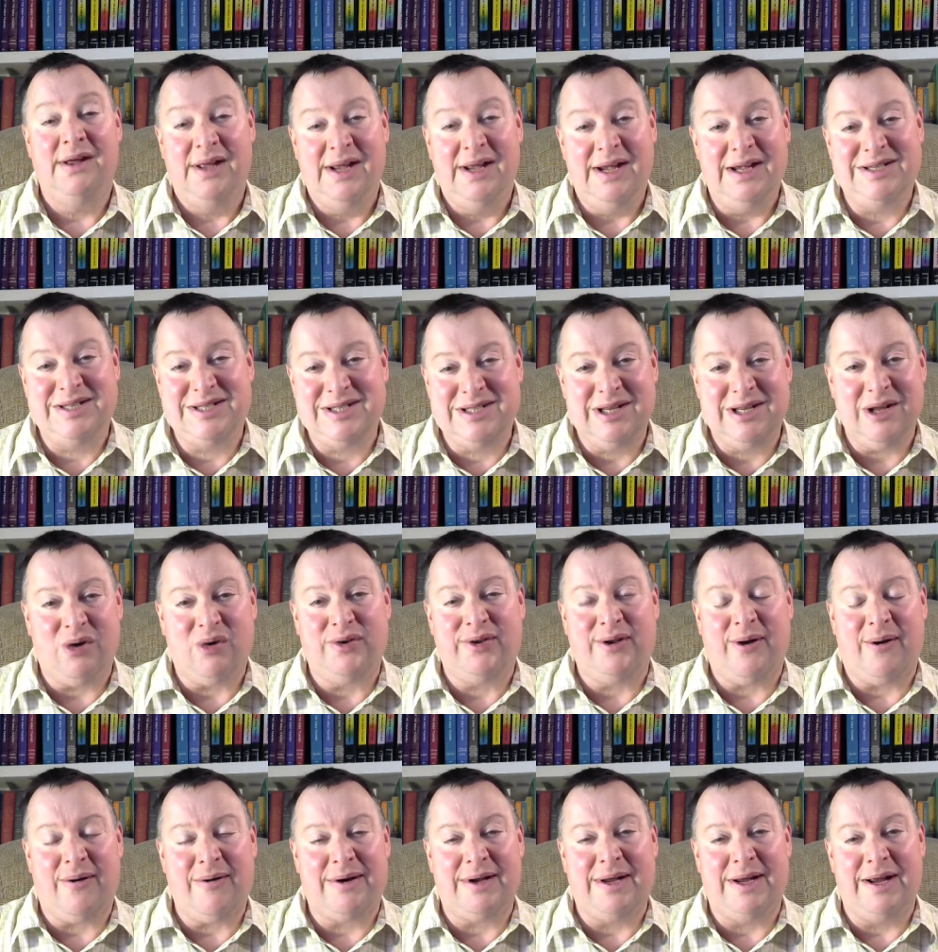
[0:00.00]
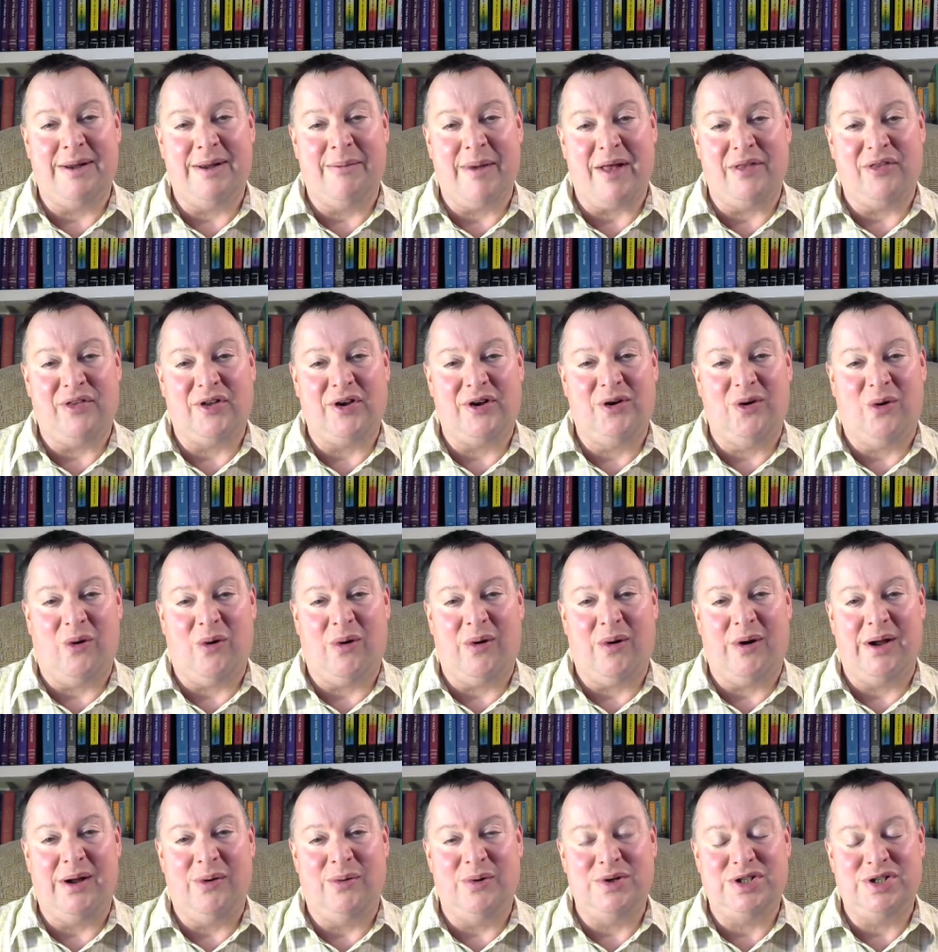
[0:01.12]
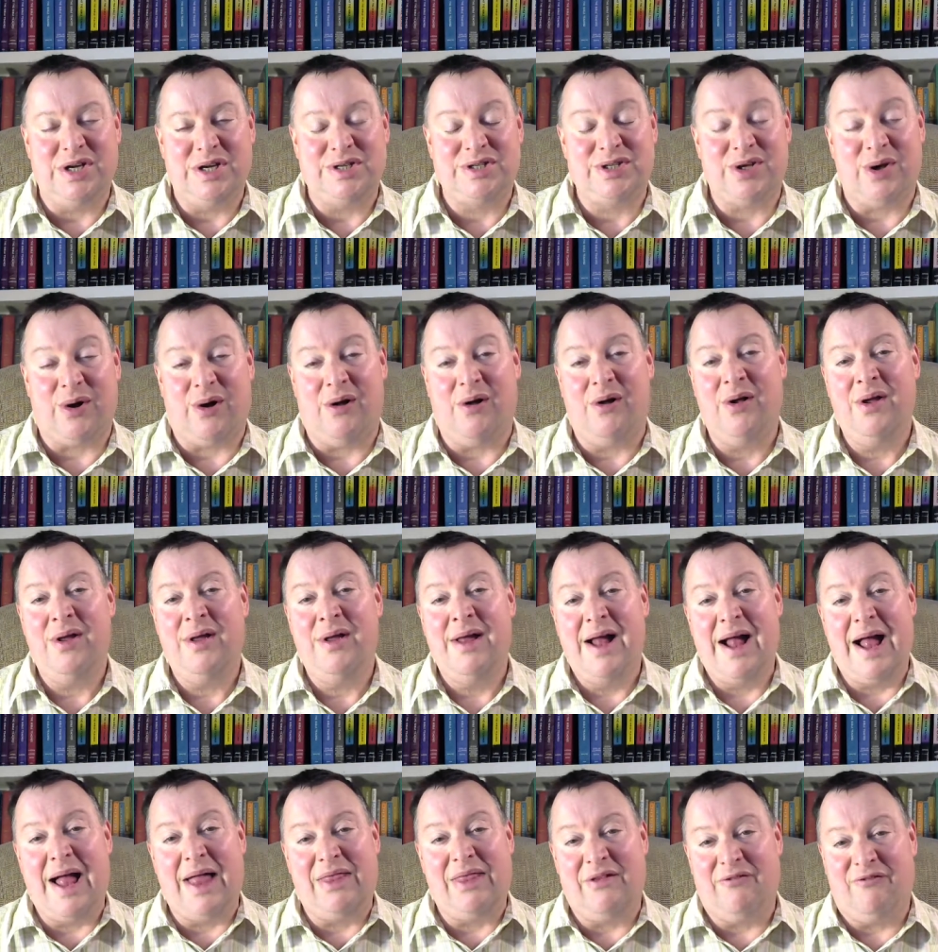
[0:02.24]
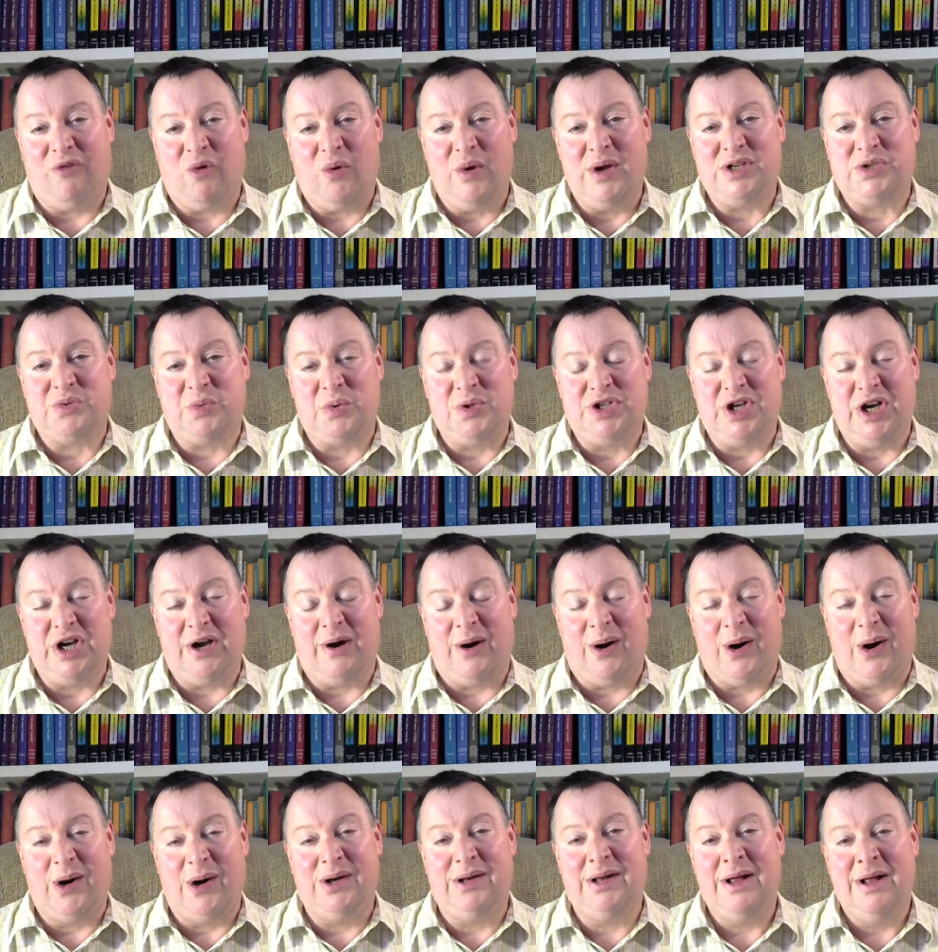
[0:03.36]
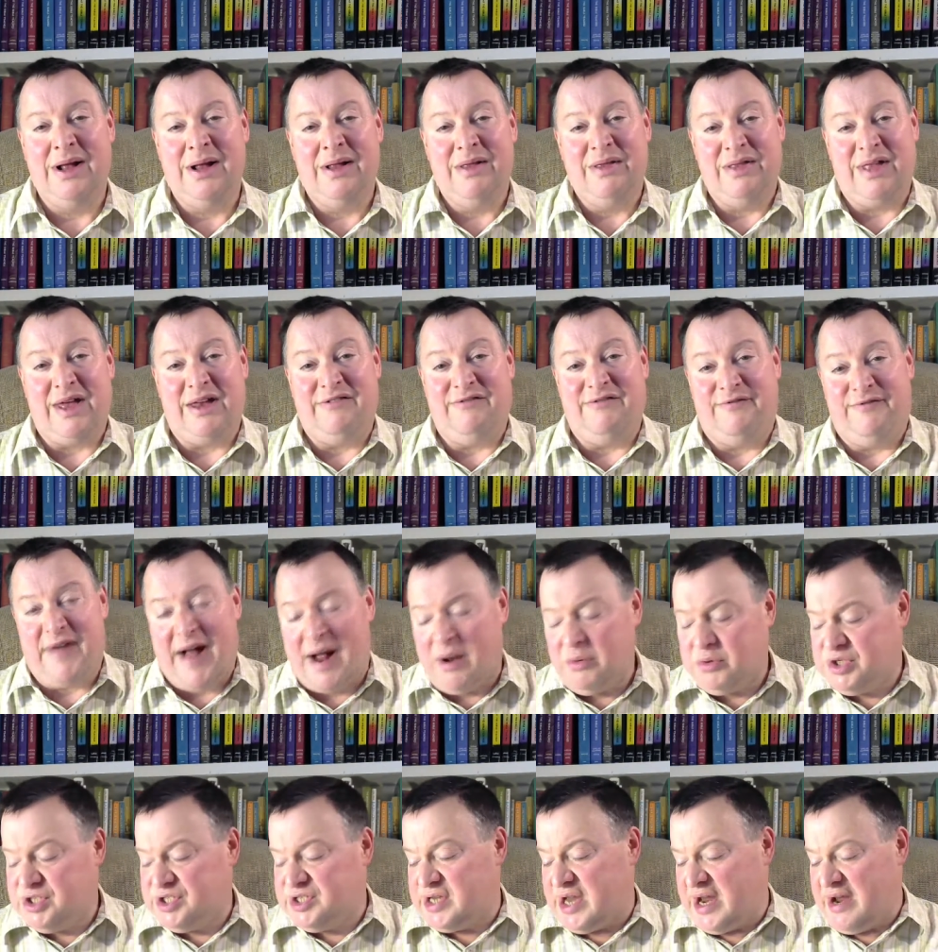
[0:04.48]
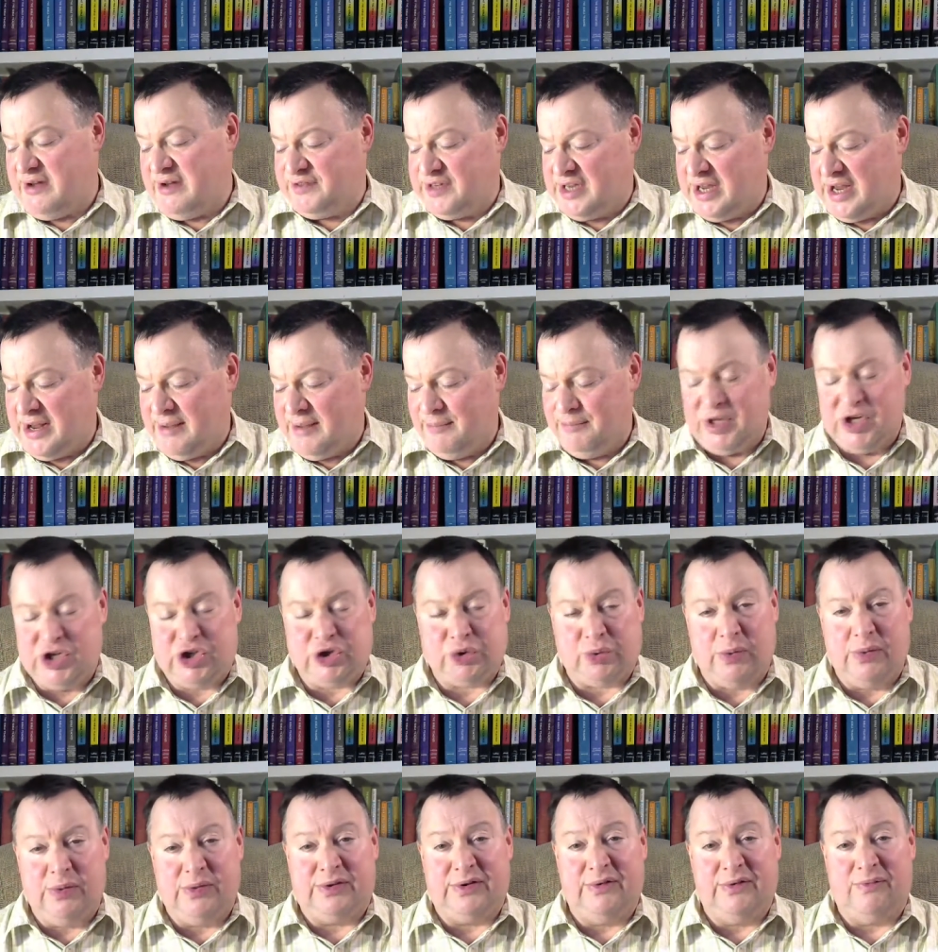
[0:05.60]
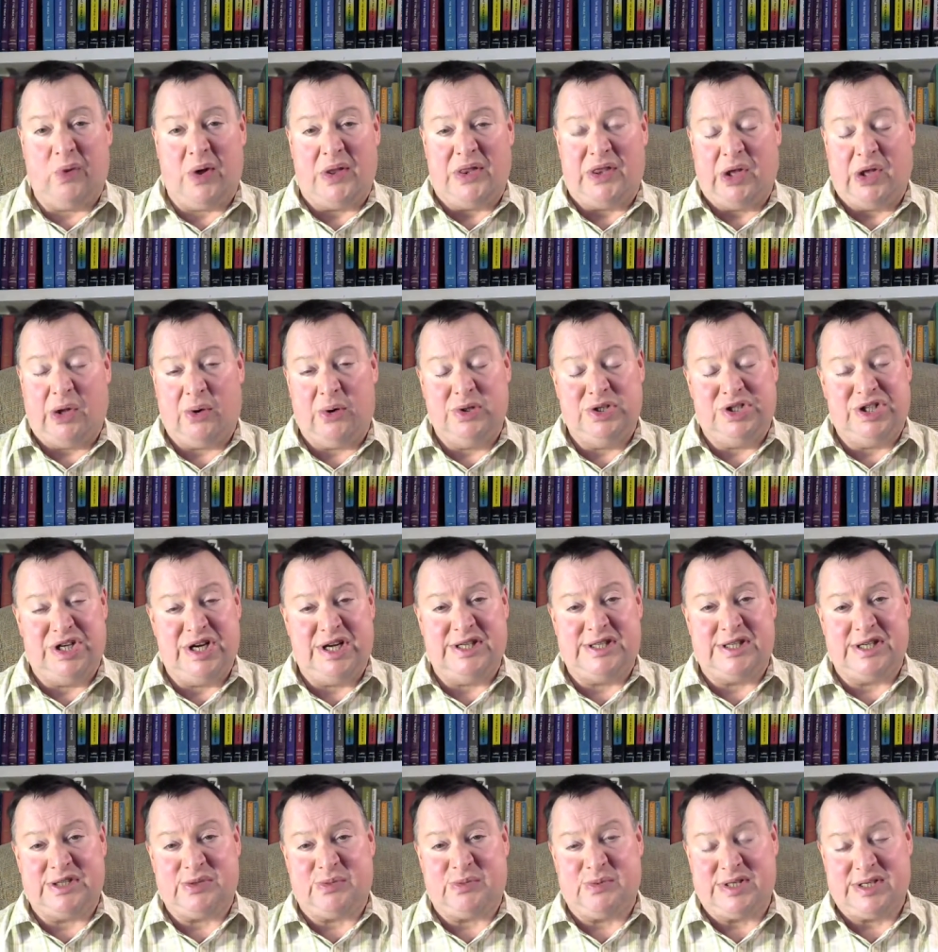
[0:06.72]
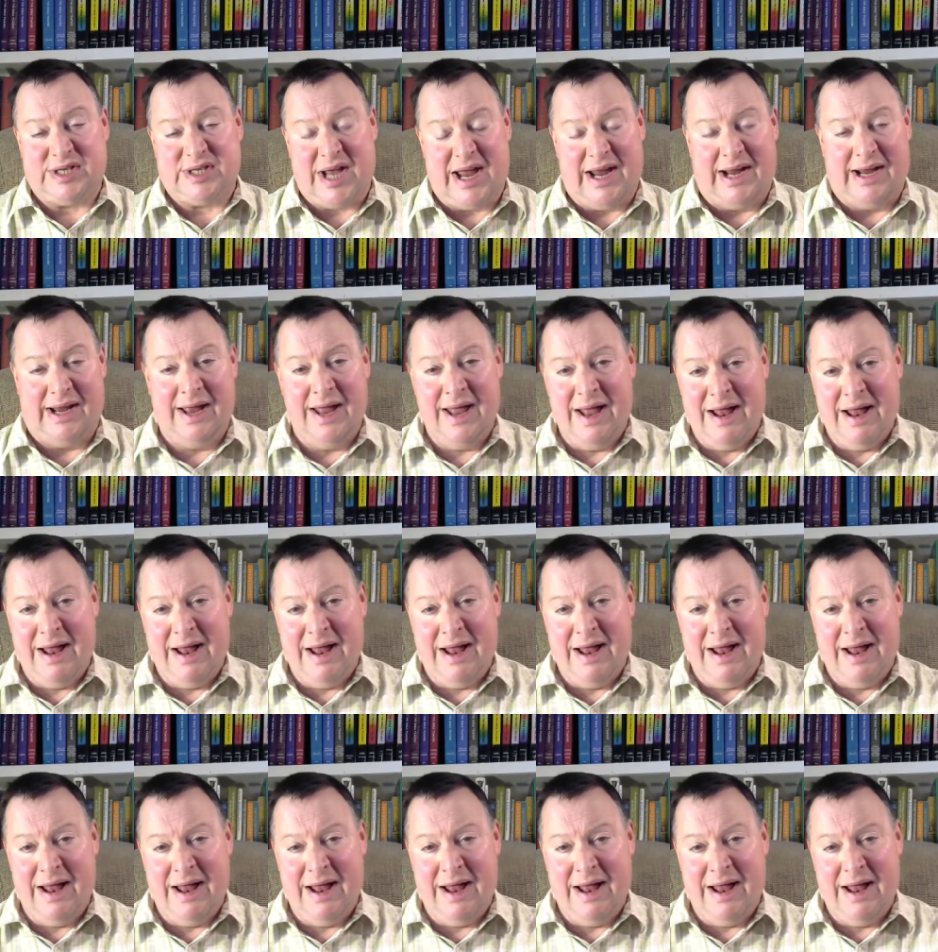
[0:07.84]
He's still talking about the glory which he saw and the voice which he heard that vouchsafed to him the truth of what the Lord Jesus was saying,